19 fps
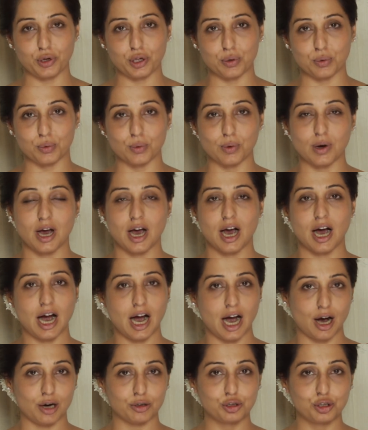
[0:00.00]
you
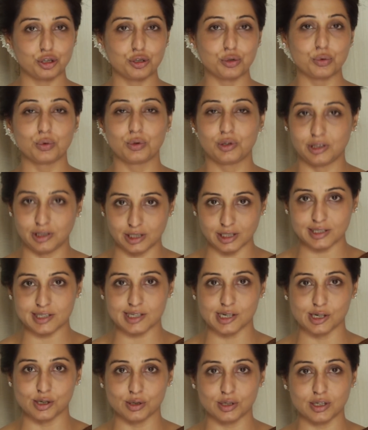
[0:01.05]
how to do
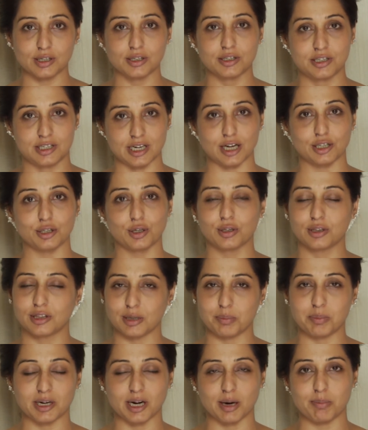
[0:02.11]
this look done on
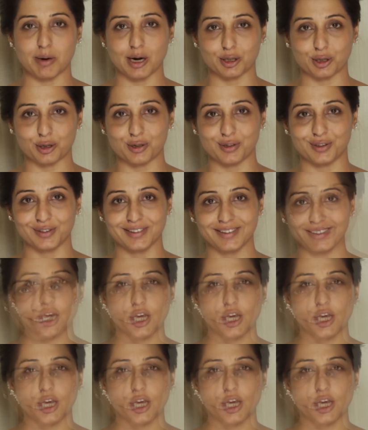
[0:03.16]
Deepika Padukone.